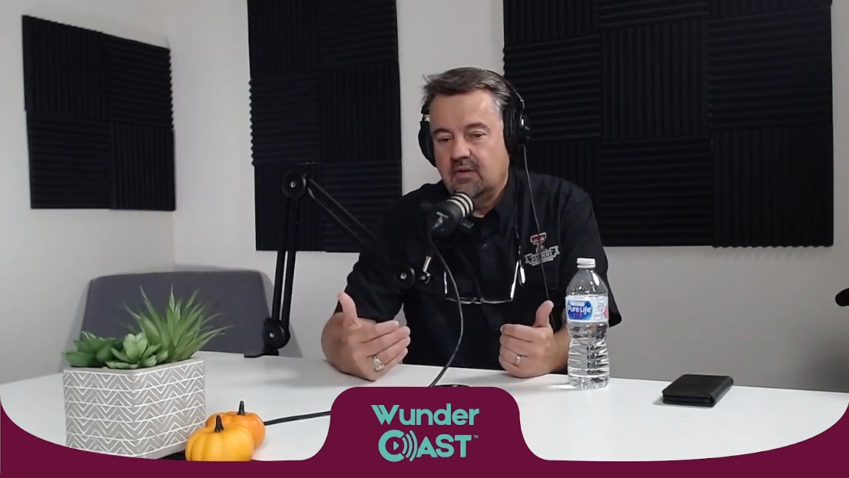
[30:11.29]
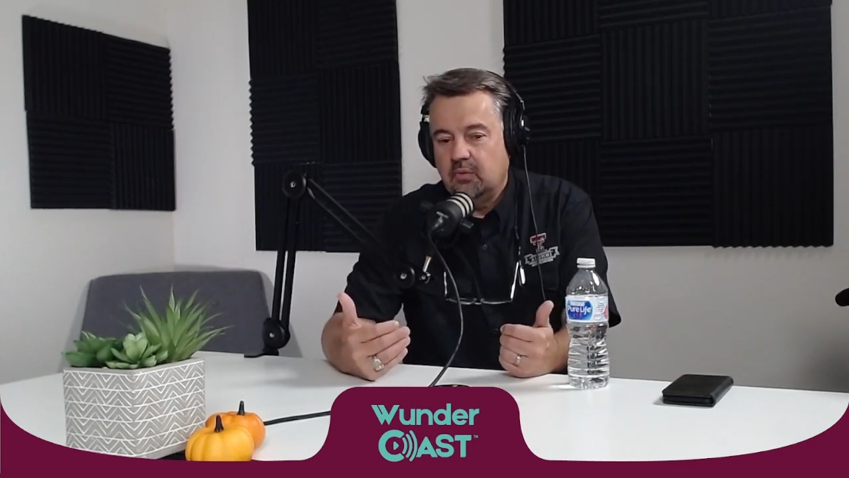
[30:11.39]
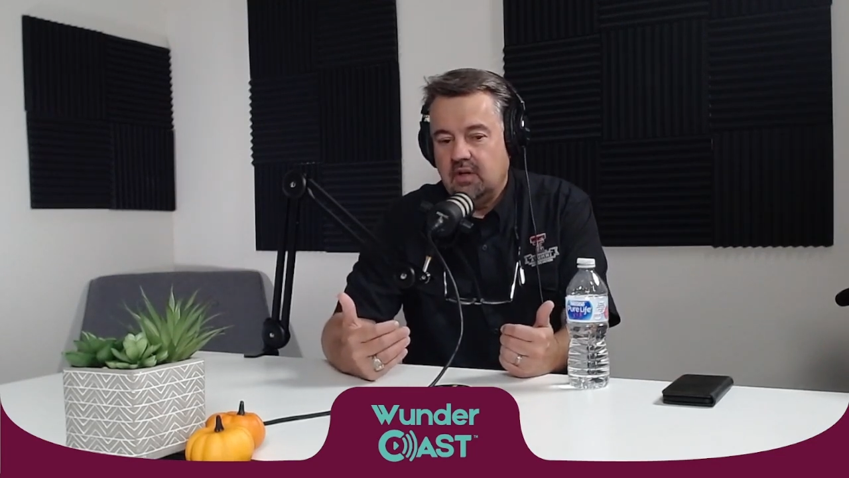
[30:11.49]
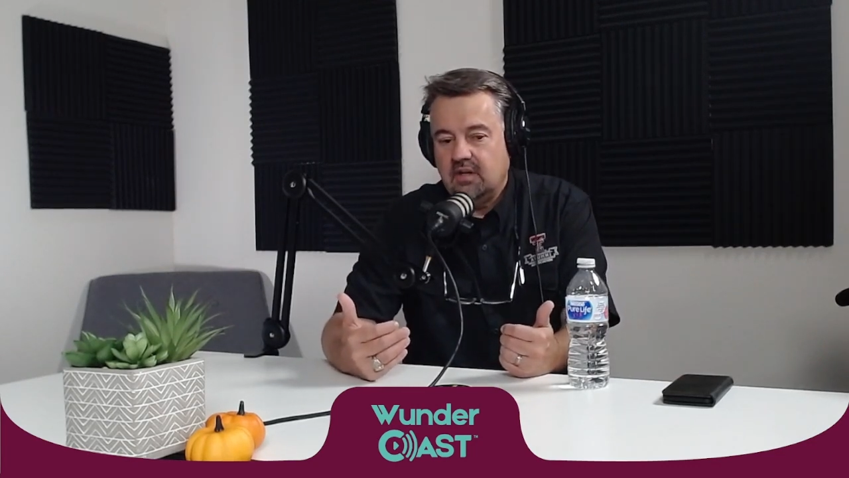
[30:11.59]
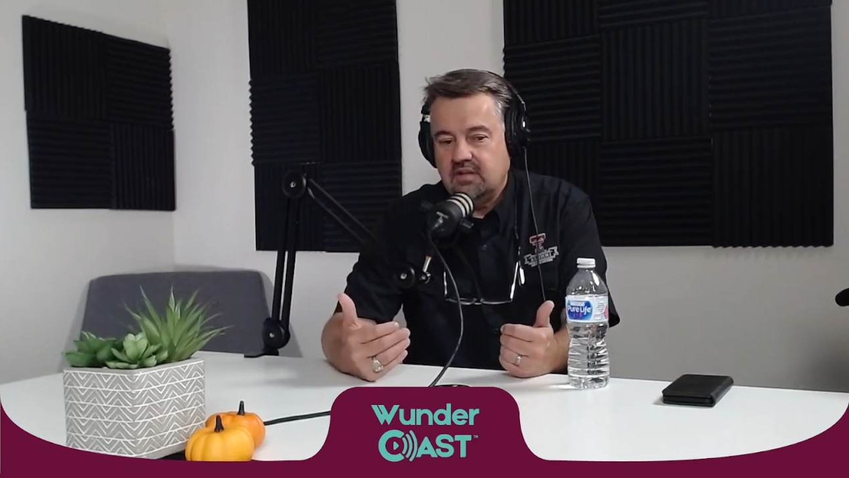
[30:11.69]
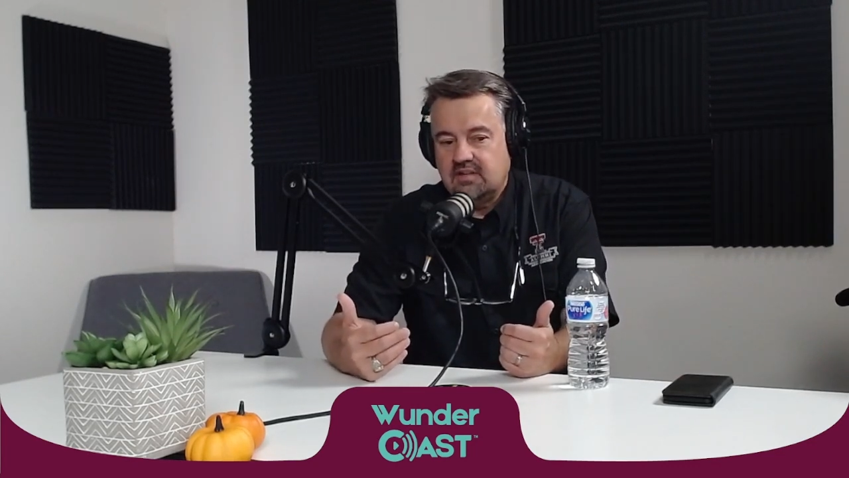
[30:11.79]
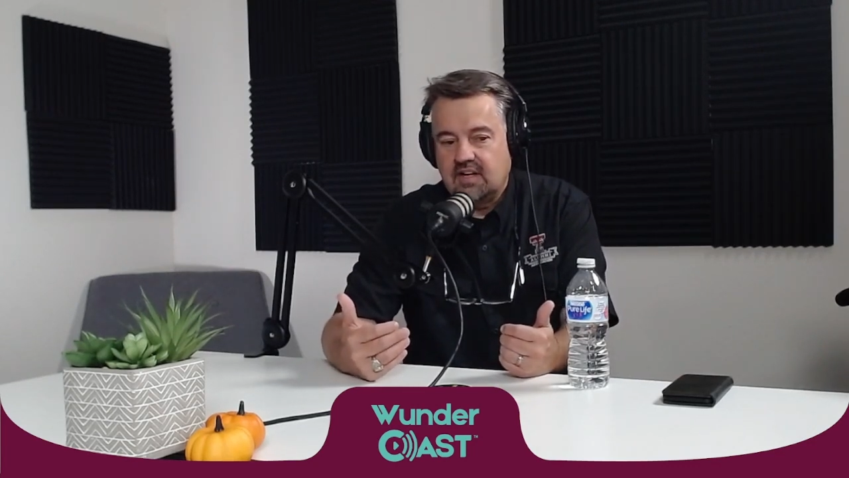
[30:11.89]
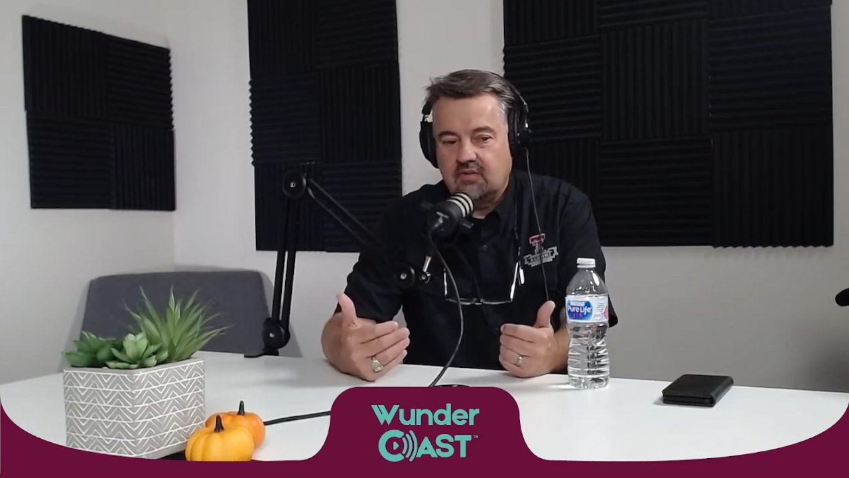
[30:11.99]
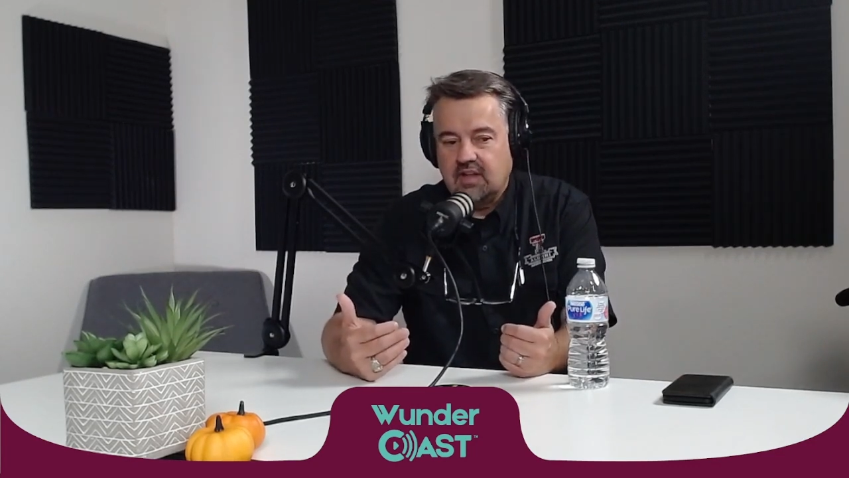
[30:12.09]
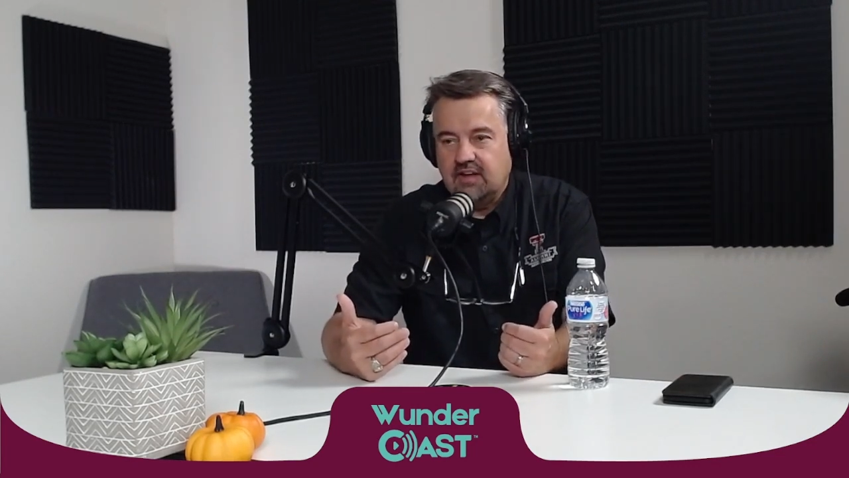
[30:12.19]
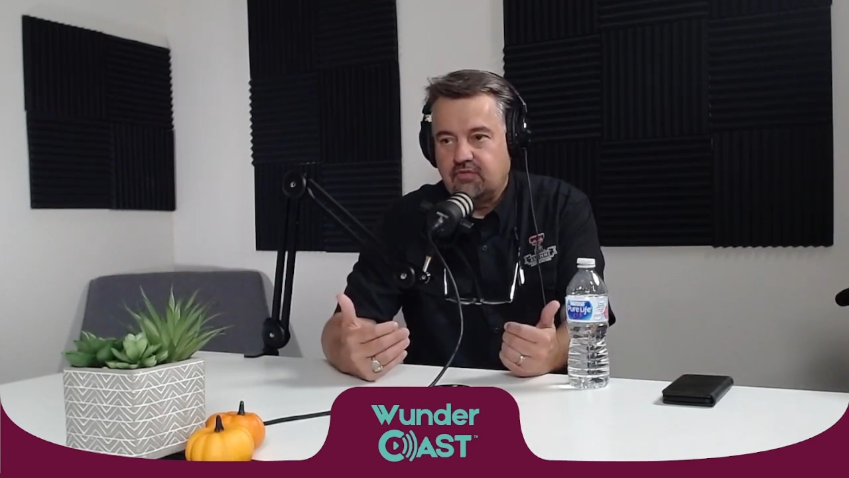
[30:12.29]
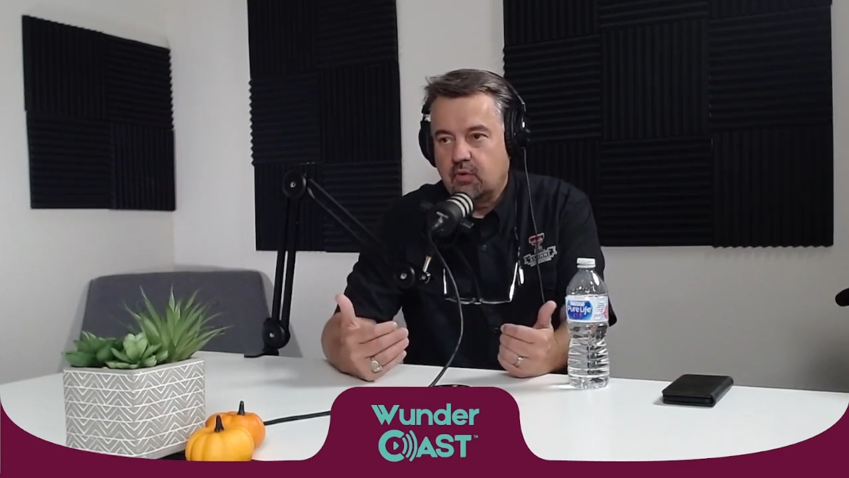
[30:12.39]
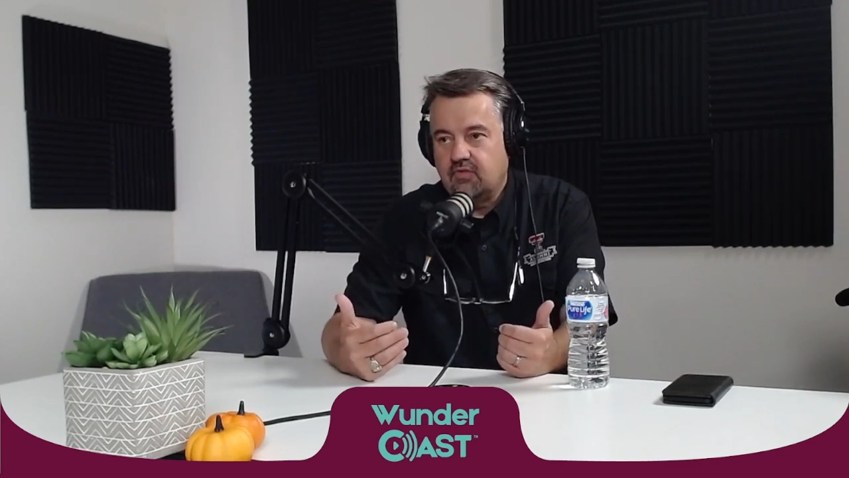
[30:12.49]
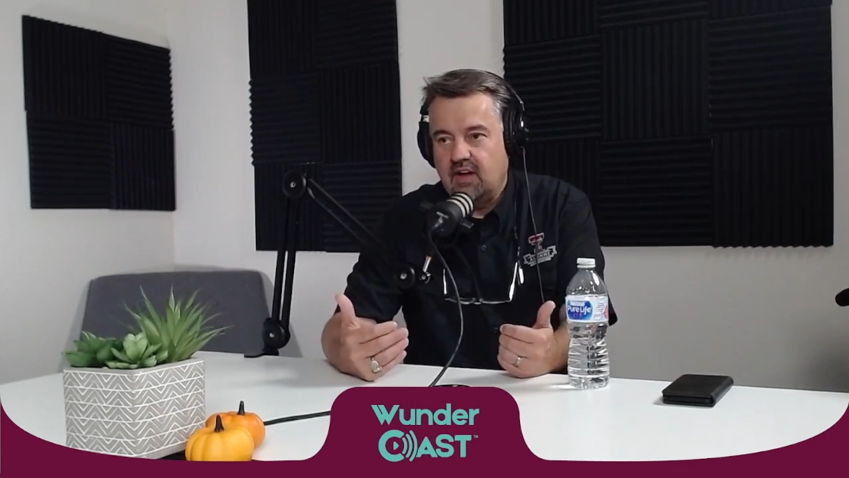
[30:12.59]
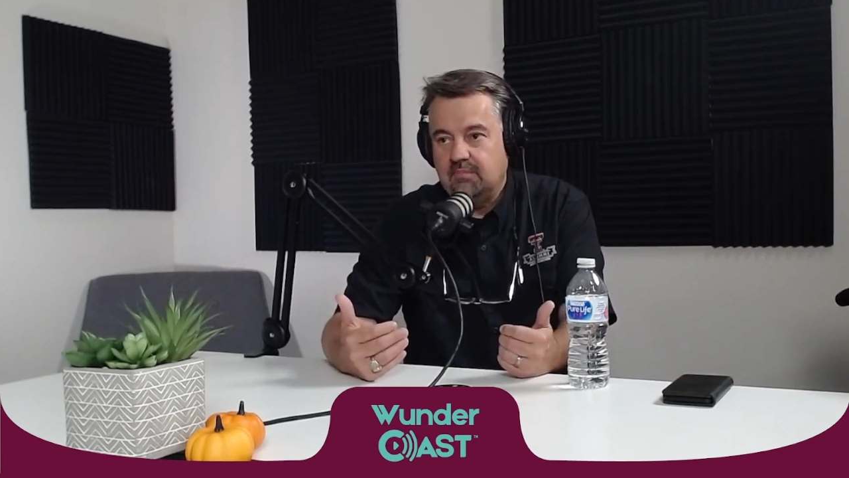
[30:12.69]
when Tech only had 4
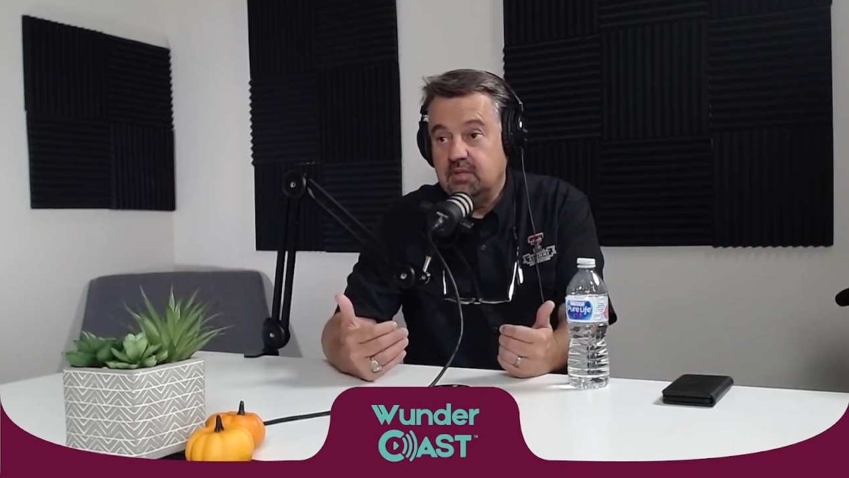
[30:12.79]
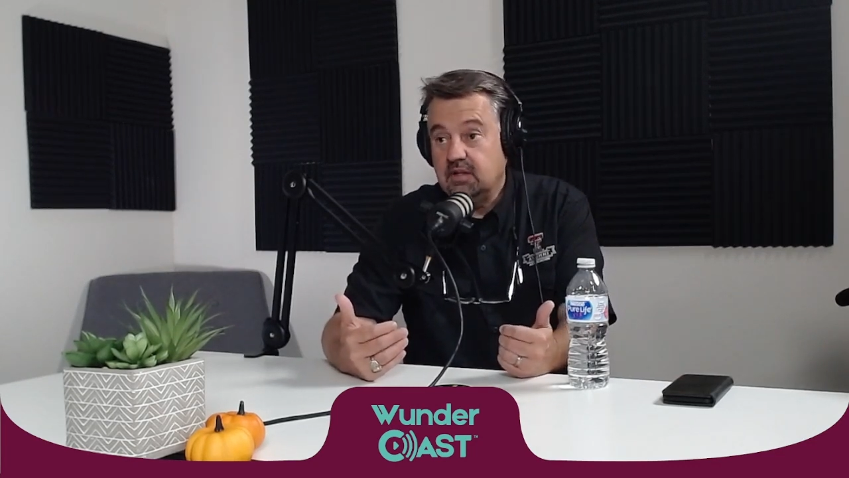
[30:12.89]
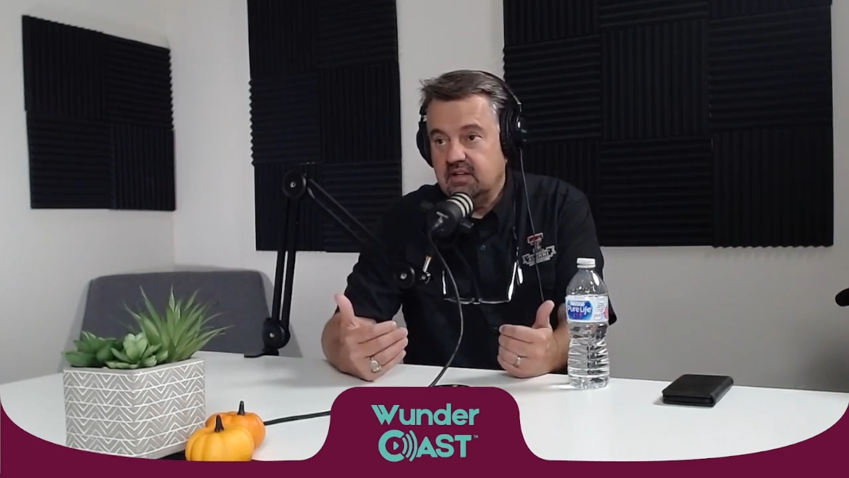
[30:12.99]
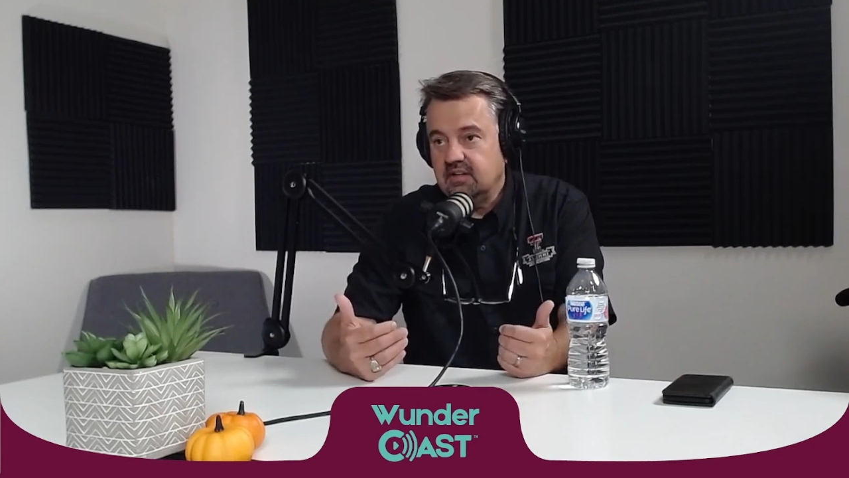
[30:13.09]
or 5 buildings